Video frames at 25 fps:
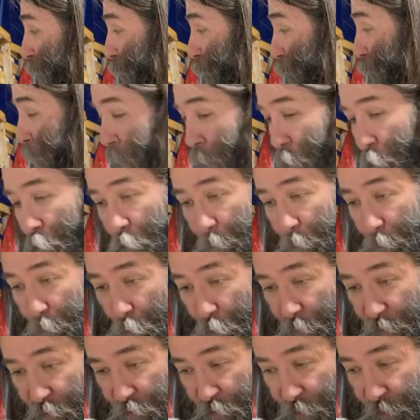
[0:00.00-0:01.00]
While we're
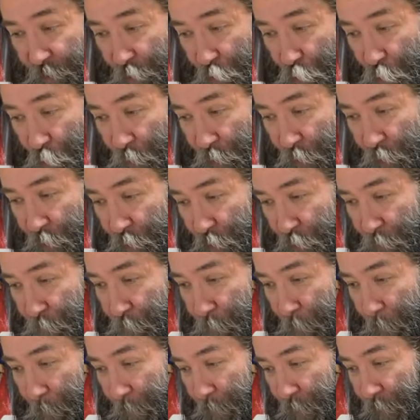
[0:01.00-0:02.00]
printing, we're
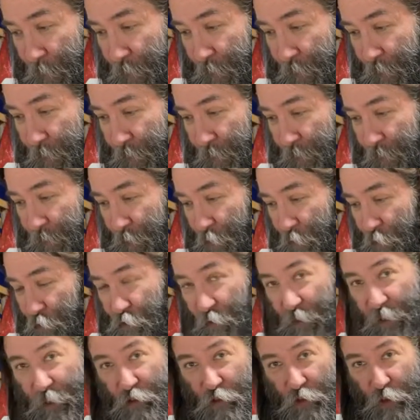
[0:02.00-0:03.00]

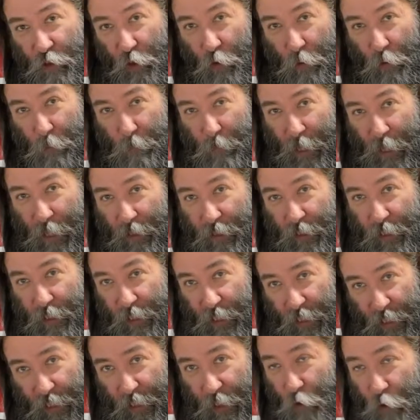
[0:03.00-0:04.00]
teaching you about the
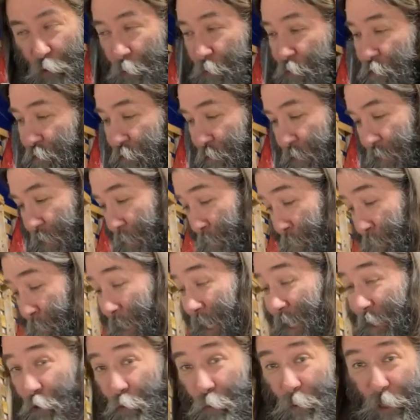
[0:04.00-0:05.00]
ink. And
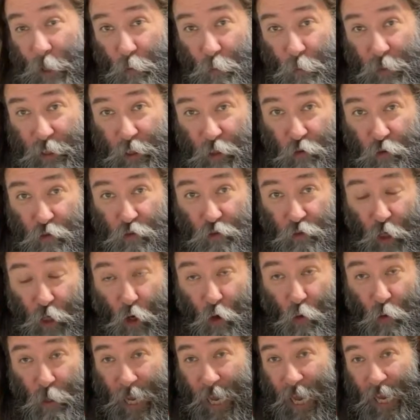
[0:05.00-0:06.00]
by the way, we use
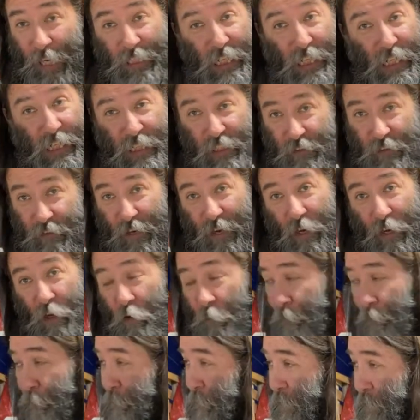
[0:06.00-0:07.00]
Kodak ink now.
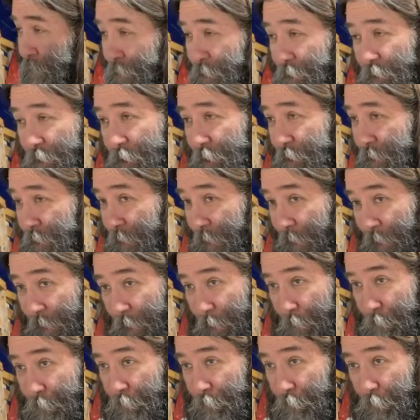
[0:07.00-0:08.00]

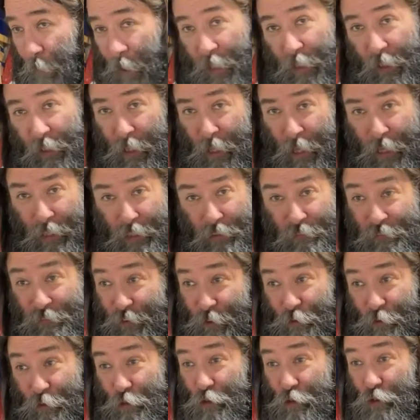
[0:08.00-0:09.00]
My life
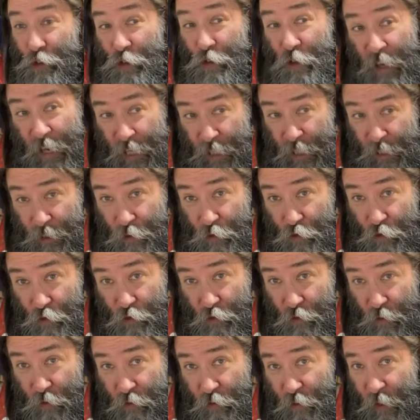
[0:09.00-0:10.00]
has changed
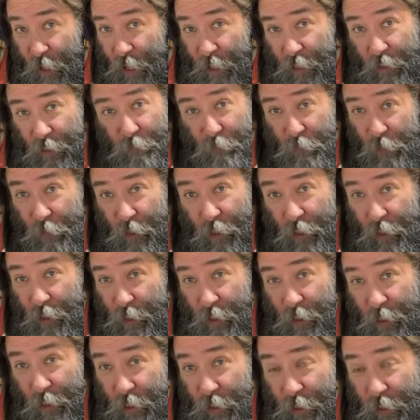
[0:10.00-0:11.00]
since I
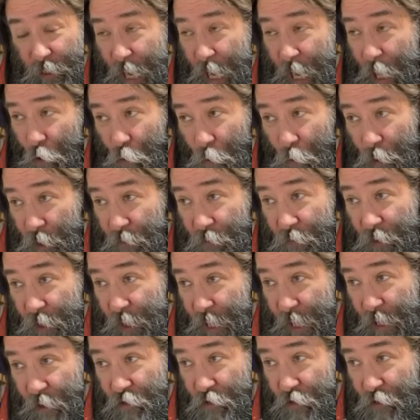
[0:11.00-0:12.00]
got rid of
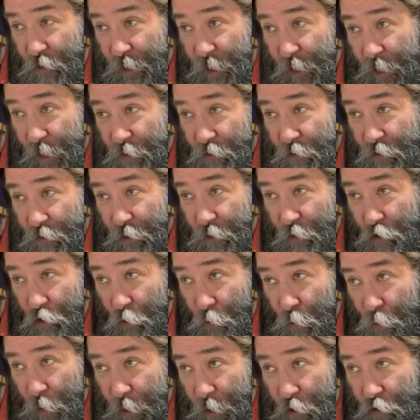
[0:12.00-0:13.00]
the STS
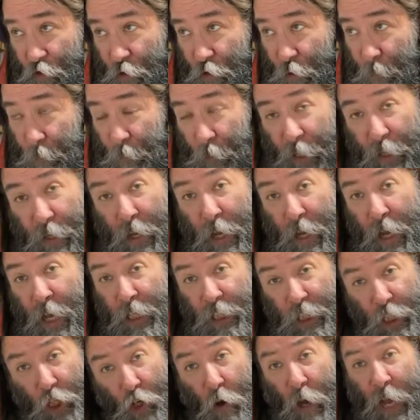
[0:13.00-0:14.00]
situation, but
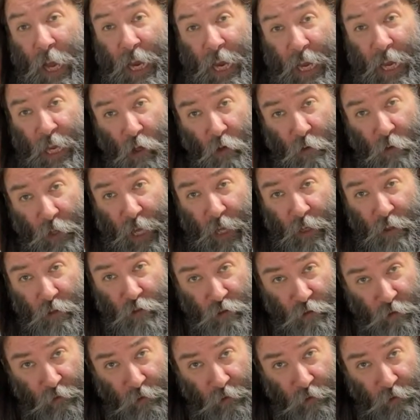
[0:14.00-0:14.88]
I held out as